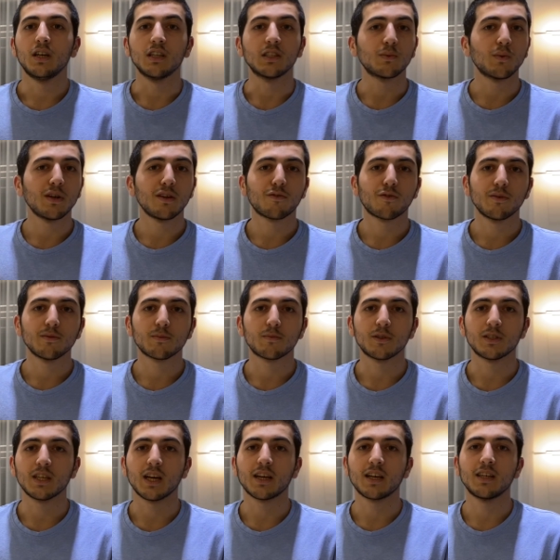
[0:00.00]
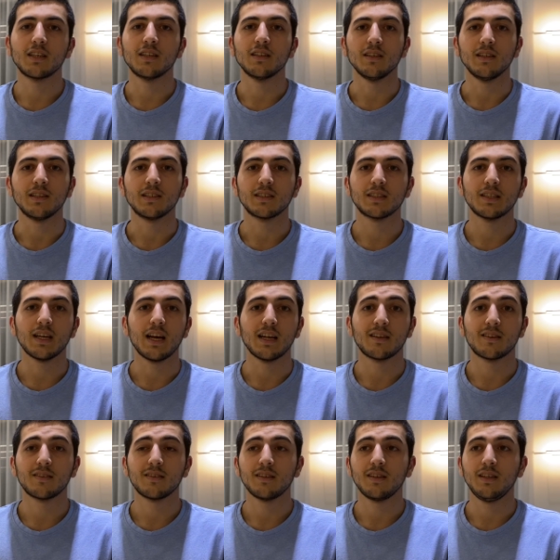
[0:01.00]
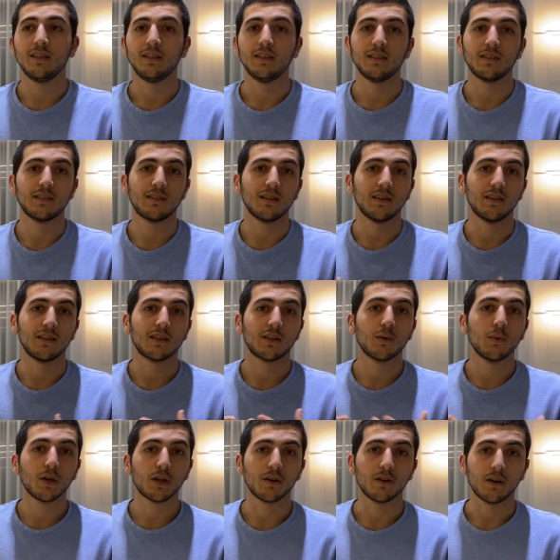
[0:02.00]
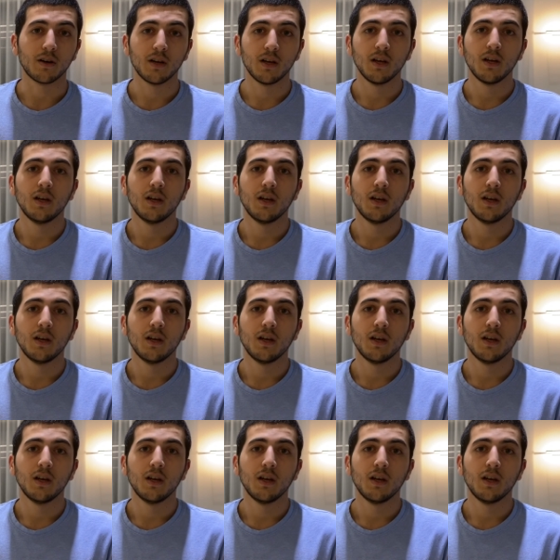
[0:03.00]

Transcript: 20 frames per second, as that is done quicker.